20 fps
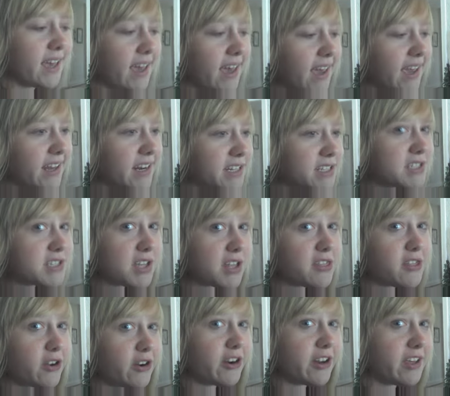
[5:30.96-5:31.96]
and it's the
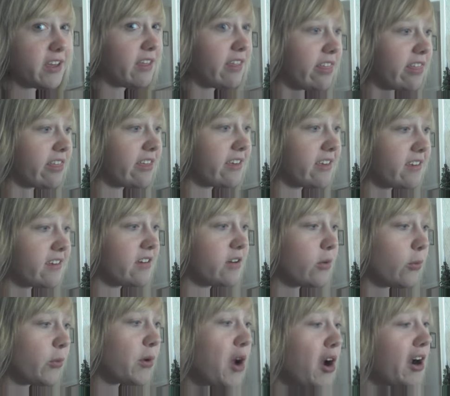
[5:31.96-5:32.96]
thirtieth.
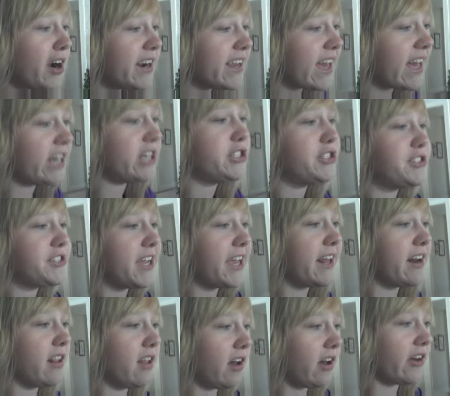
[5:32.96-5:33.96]
We already got a
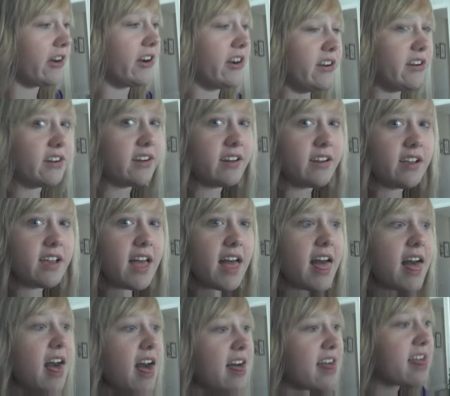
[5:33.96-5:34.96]
channel honor.
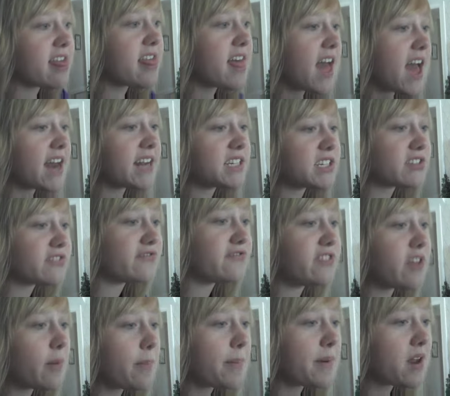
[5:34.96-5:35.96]
That is
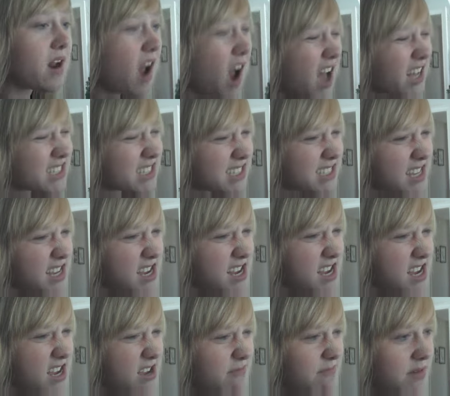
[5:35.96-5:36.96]
flippin'
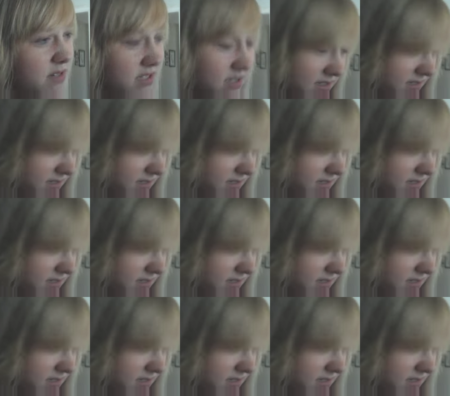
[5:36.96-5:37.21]
awesome!